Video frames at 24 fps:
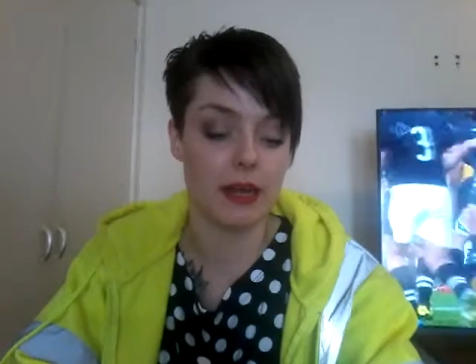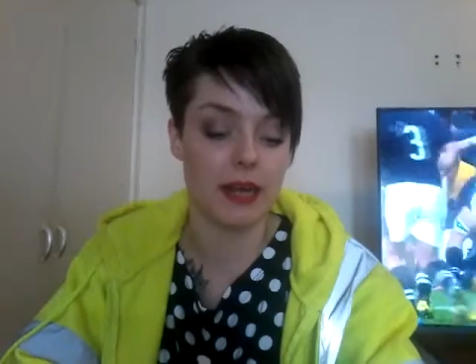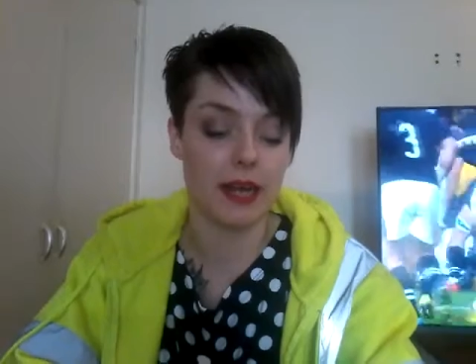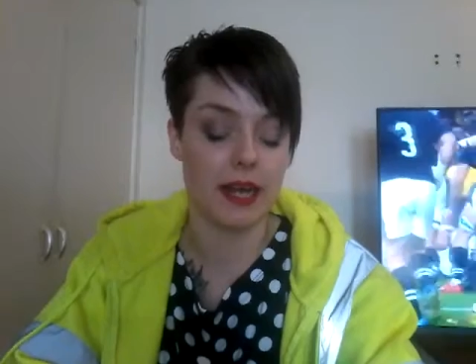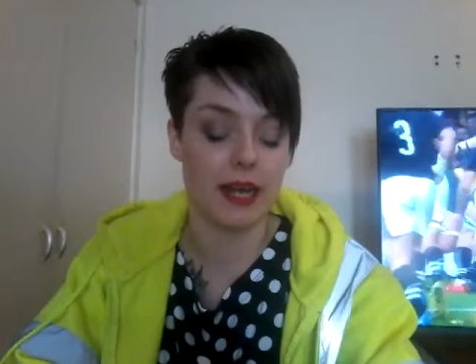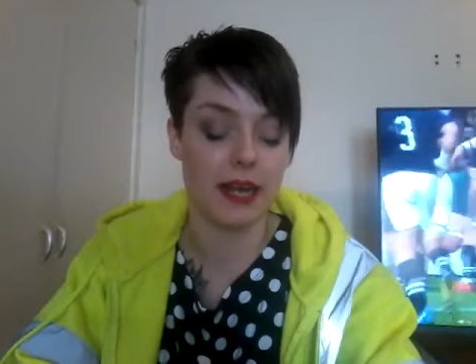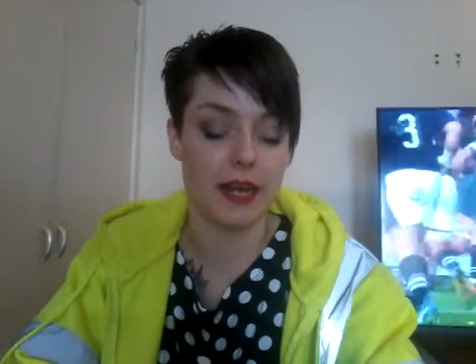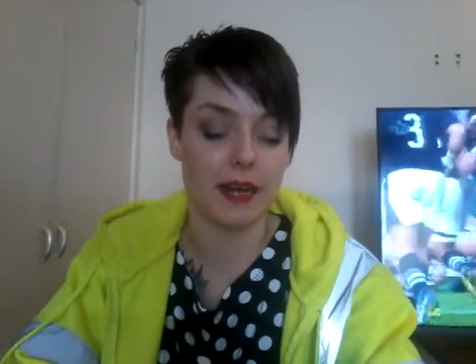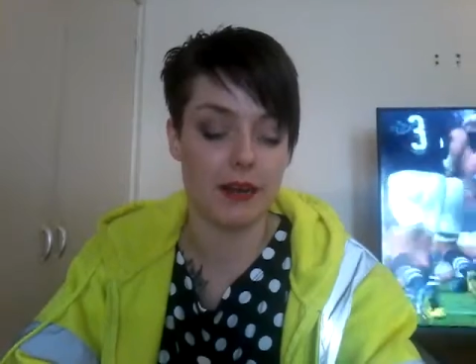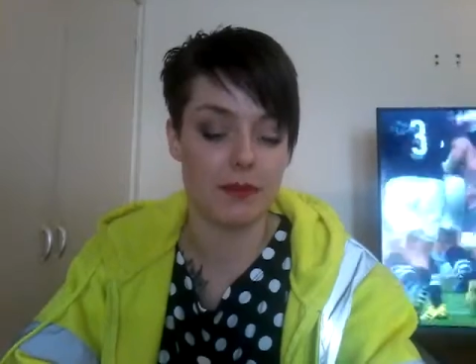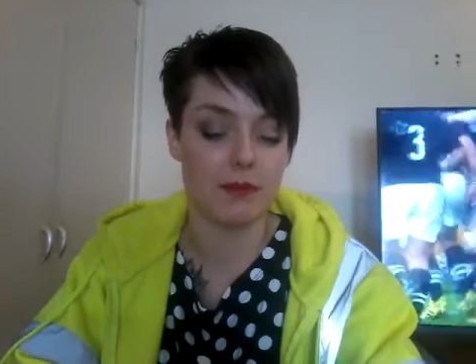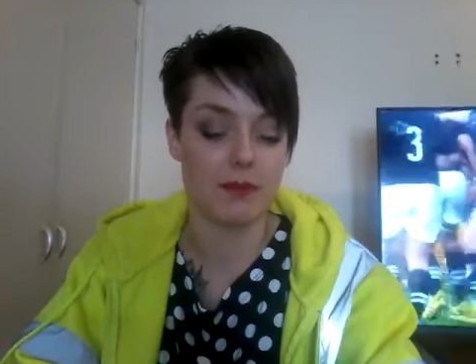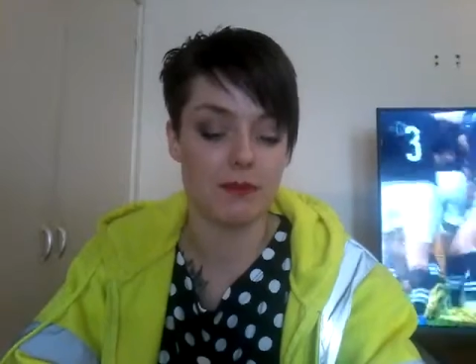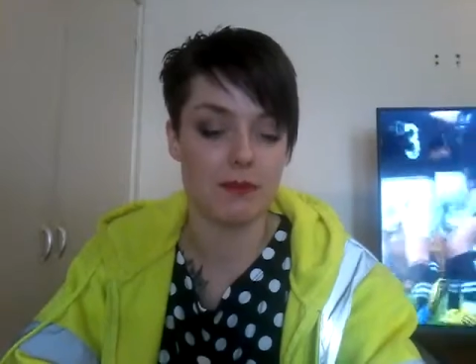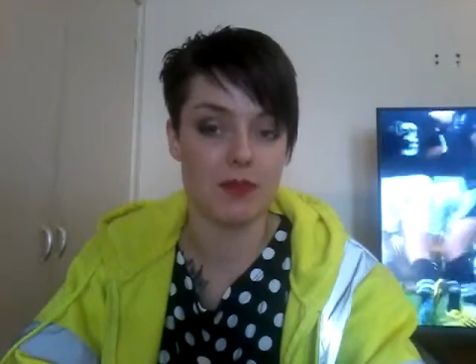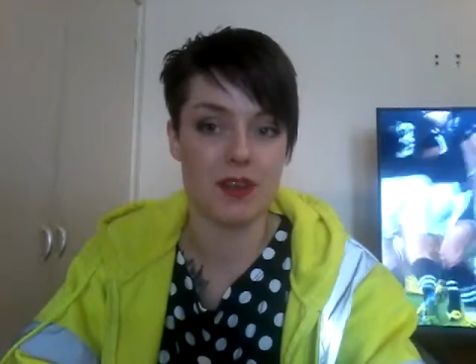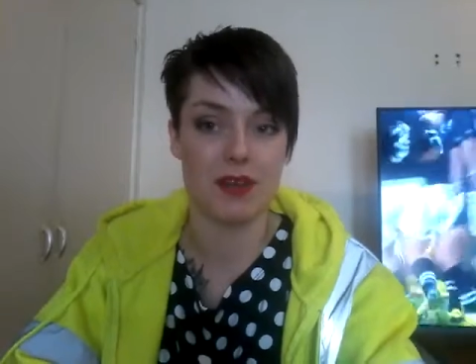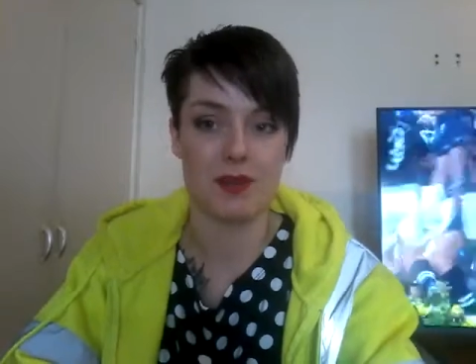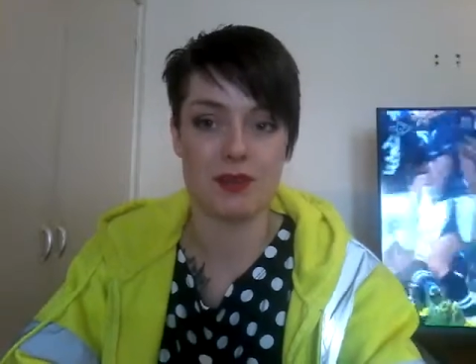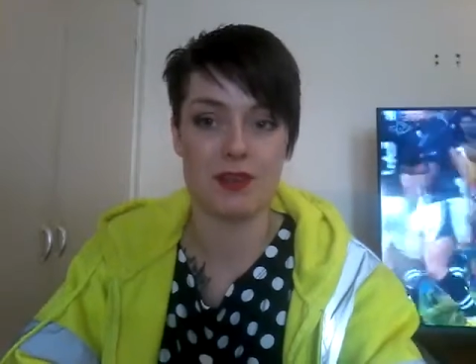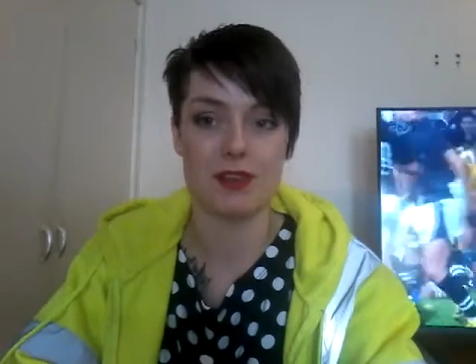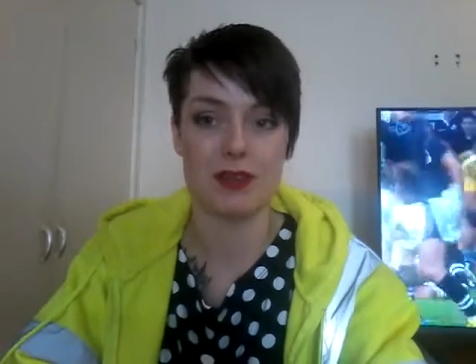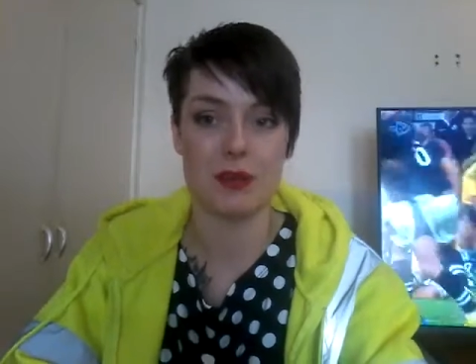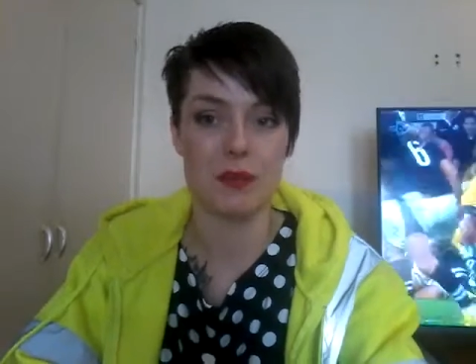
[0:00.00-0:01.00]

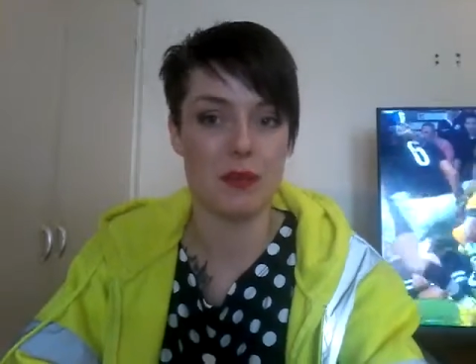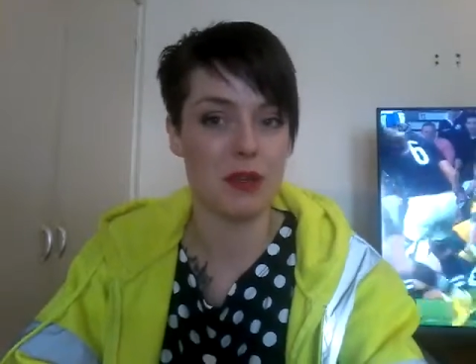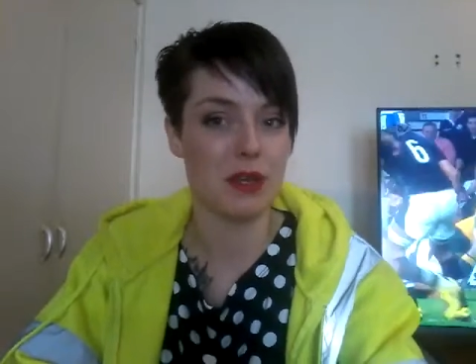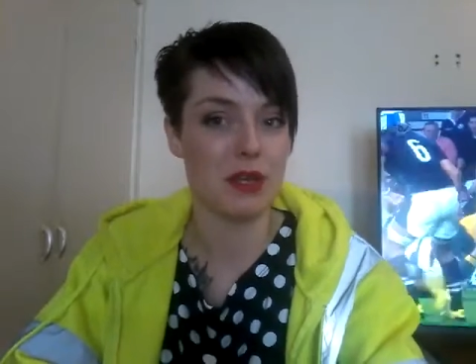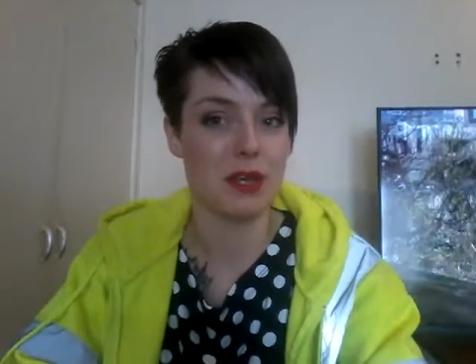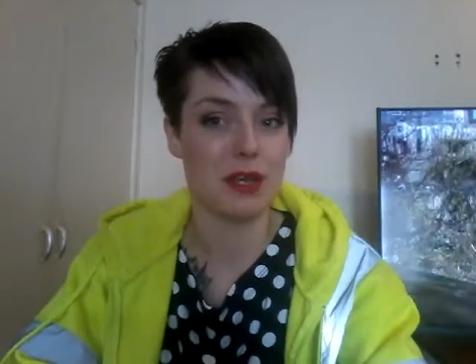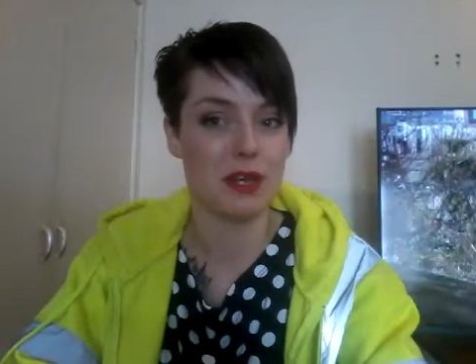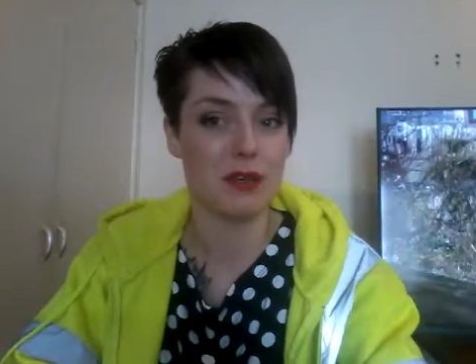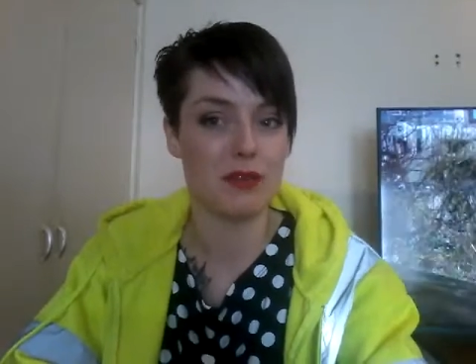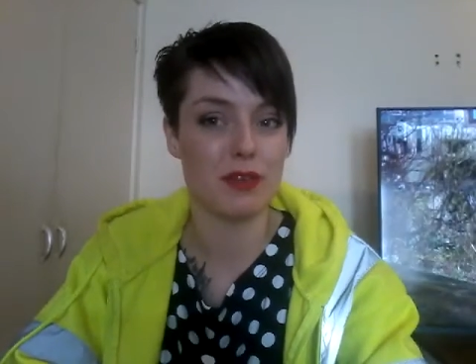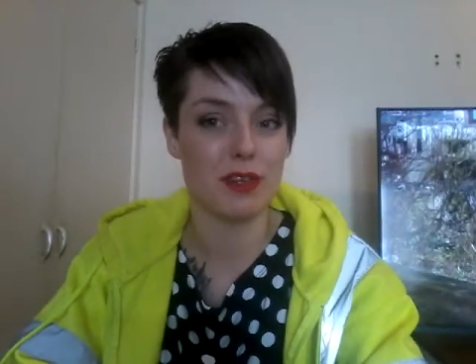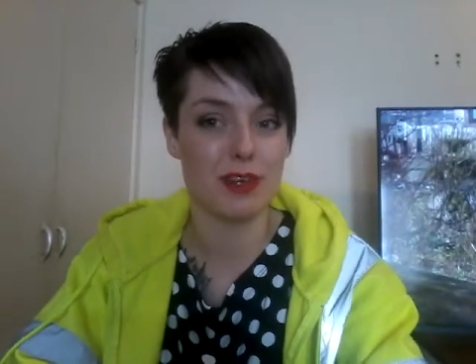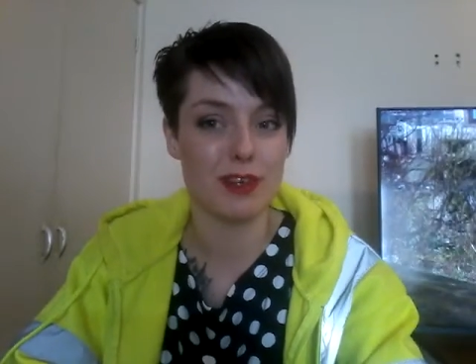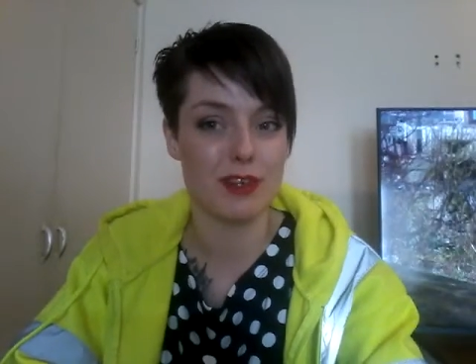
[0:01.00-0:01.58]
It was something that never